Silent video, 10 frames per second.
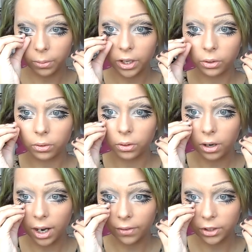where
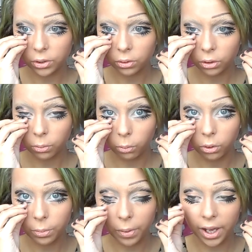your iris
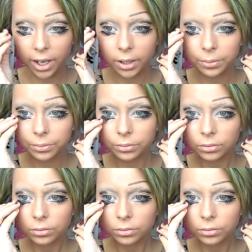would be.